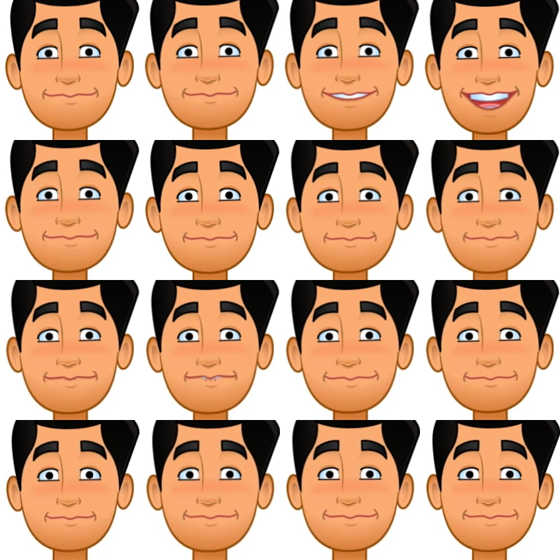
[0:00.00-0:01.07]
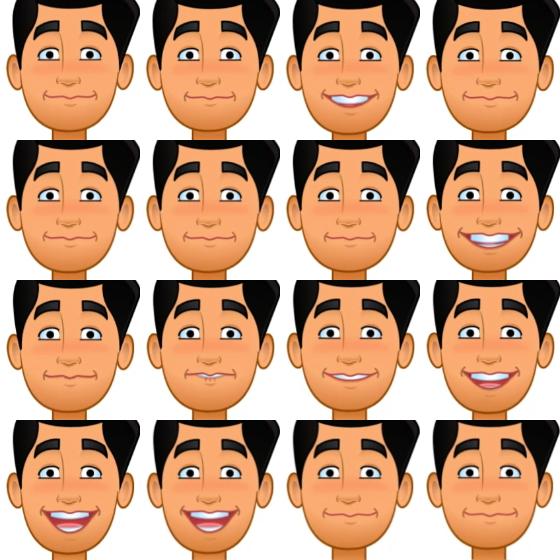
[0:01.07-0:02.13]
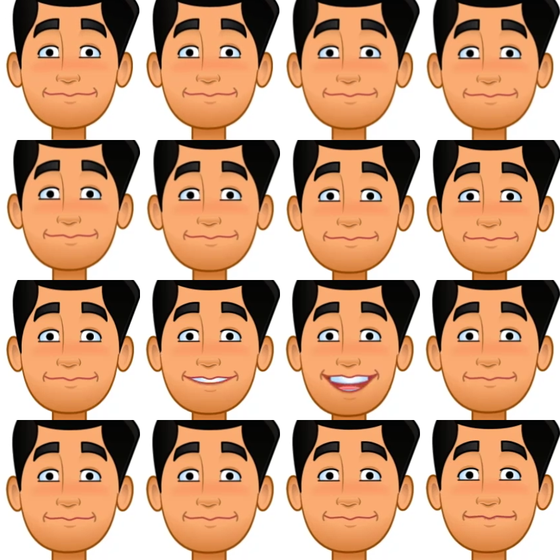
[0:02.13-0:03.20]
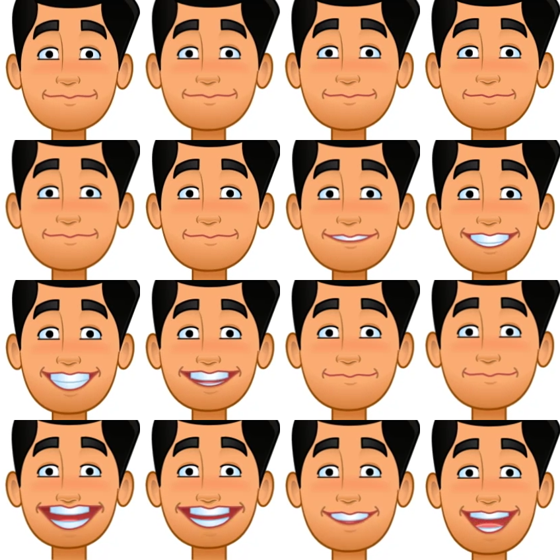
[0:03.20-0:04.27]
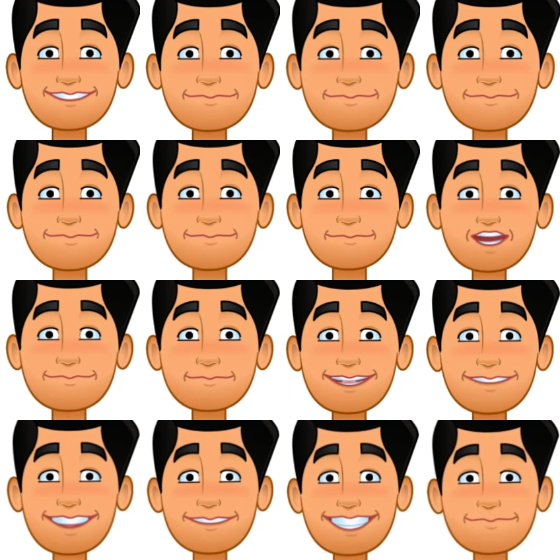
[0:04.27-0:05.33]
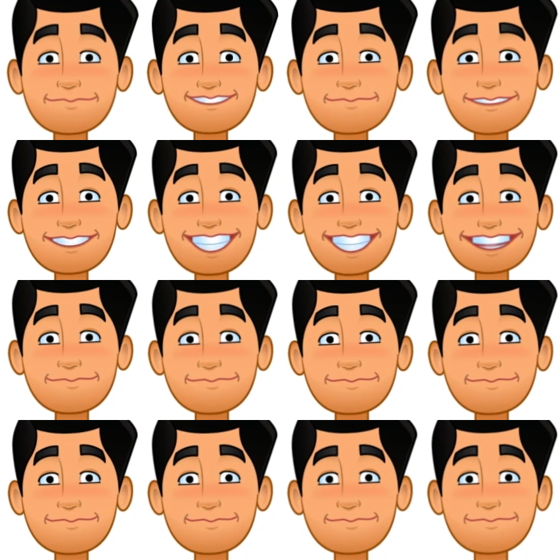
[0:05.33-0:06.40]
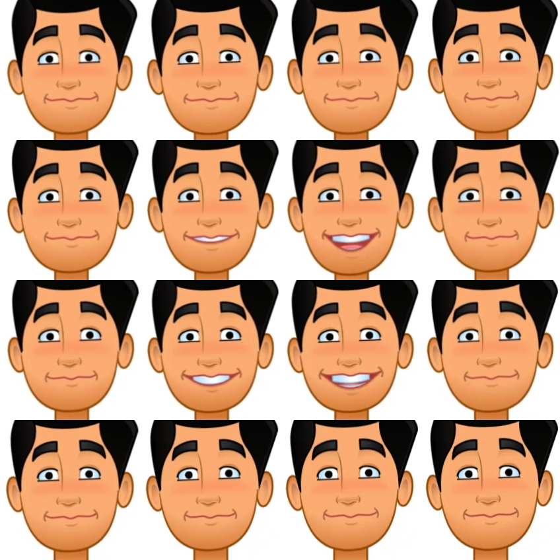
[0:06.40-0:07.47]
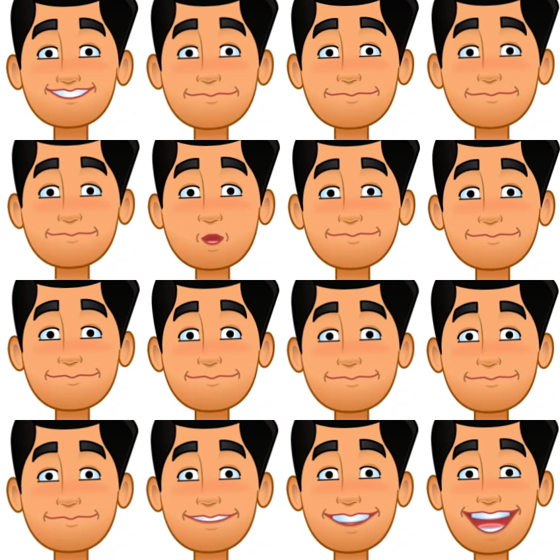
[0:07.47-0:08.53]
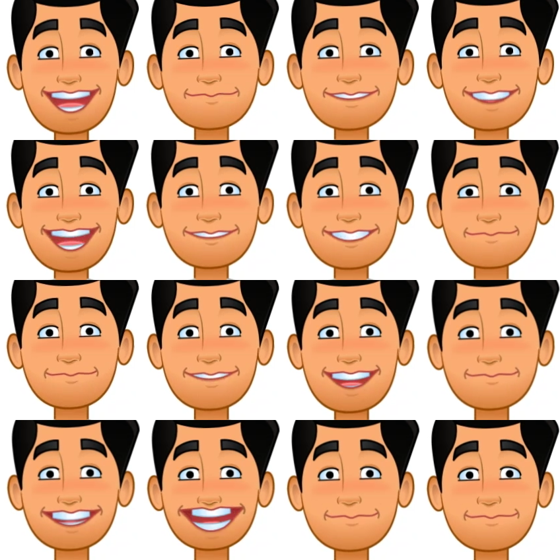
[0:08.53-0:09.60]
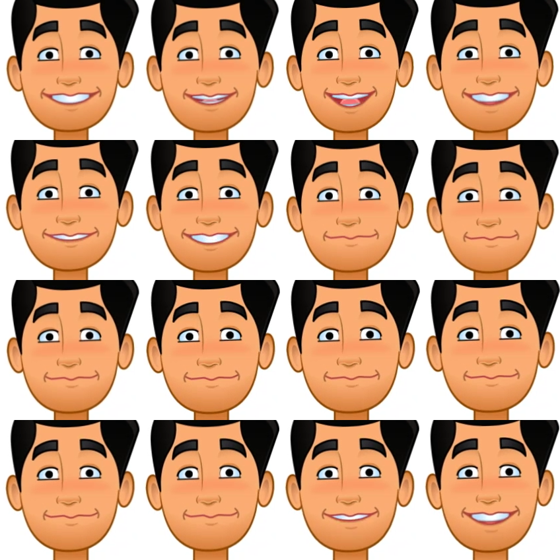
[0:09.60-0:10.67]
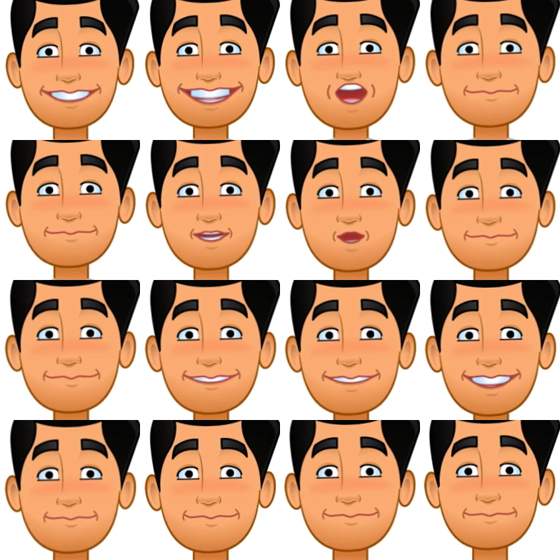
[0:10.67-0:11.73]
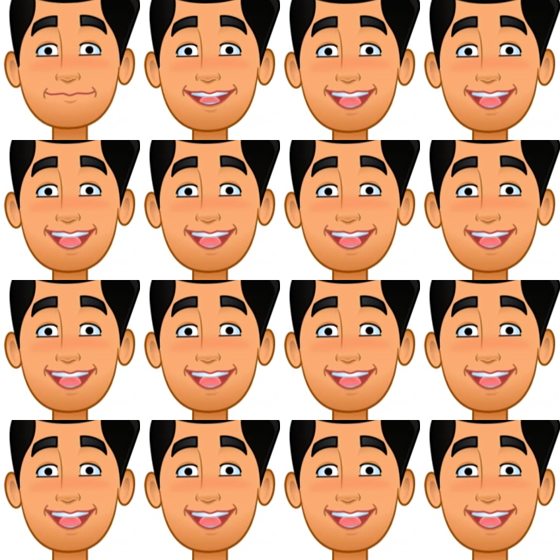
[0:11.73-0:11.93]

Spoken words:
Now, if you take 10 psi times 50-inch square from the larger opening, it will be equals to 500 pounds of weight that you will be able to